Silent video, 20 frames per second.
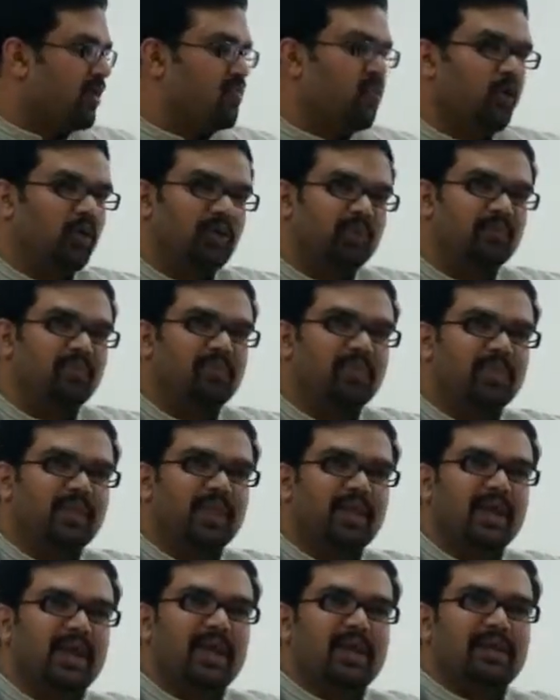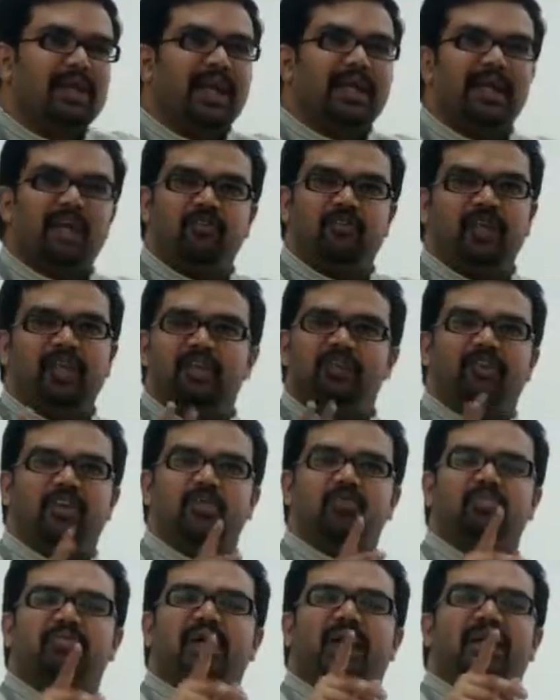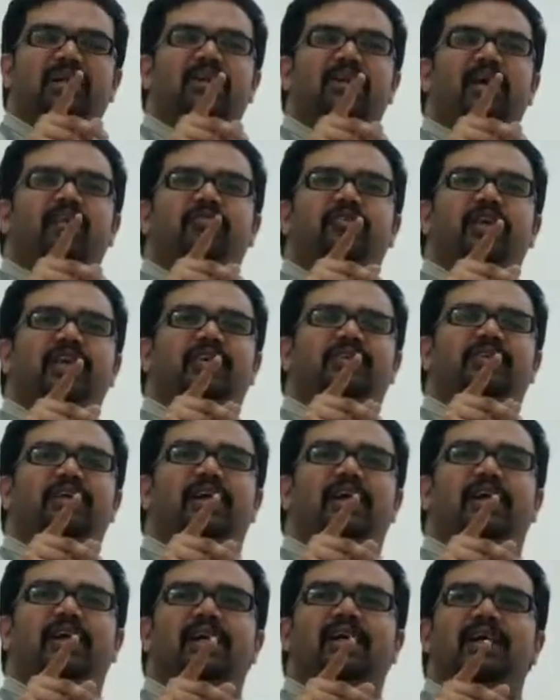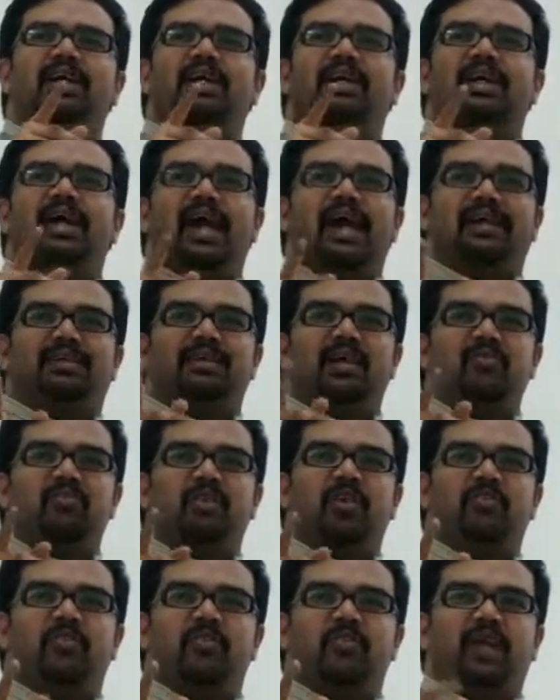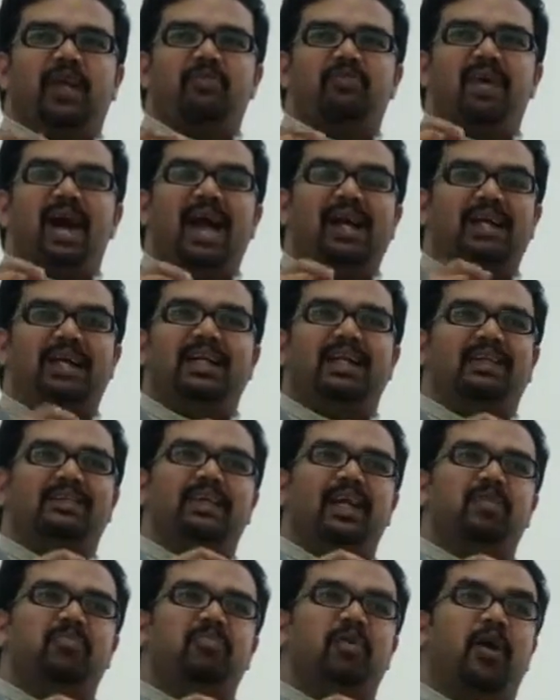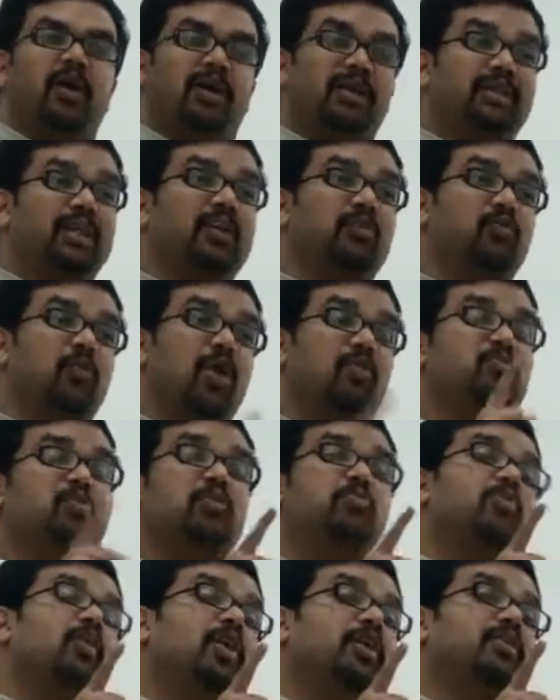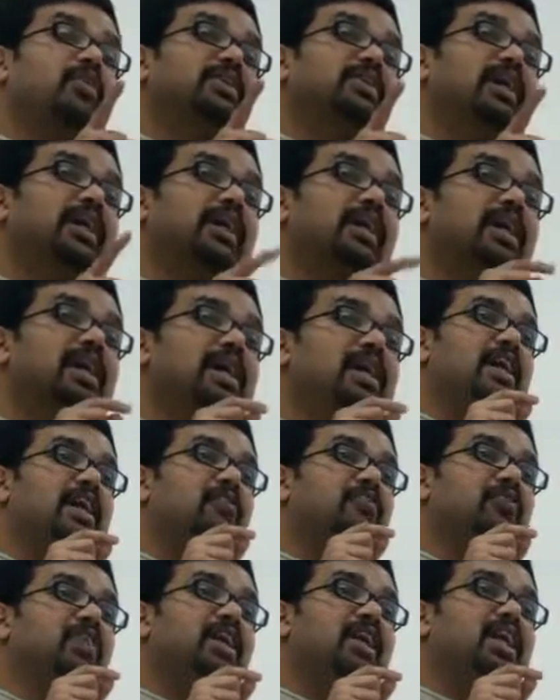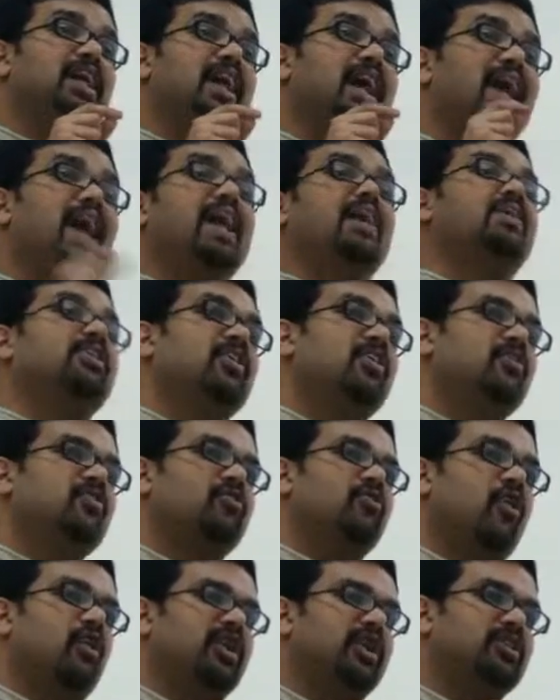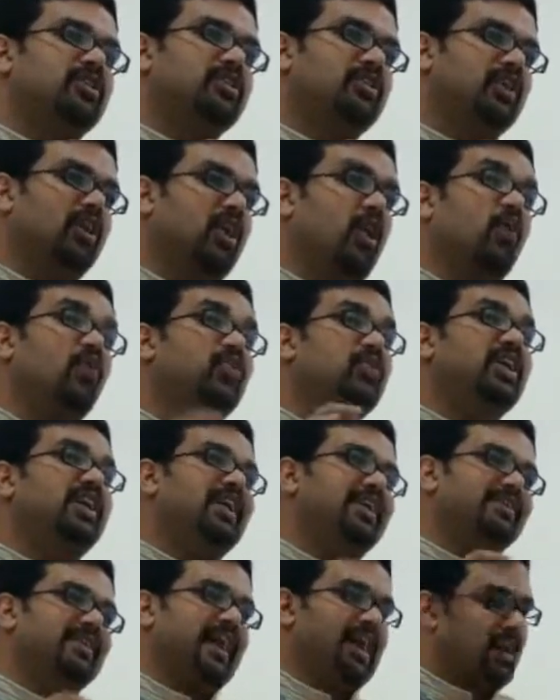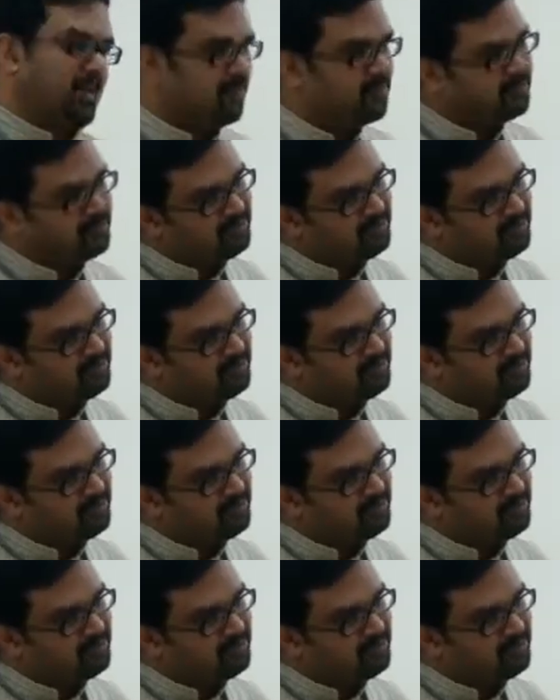remote. That I feel is an example of a very badly designed product. There is one more product which I definitely hate for its lousy design.